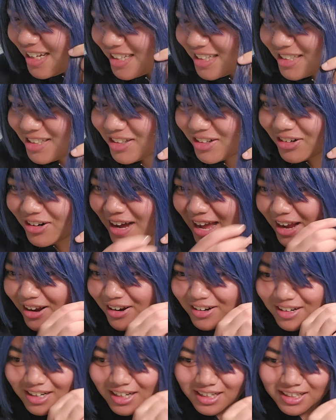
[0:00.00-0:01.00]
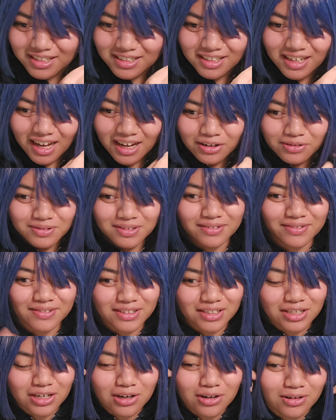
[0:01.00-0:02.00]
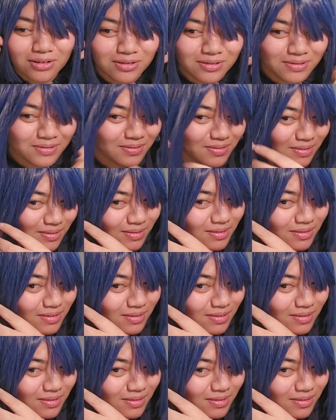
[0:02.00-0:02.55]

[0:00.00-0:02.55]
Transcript: This little haircut, I don't even know.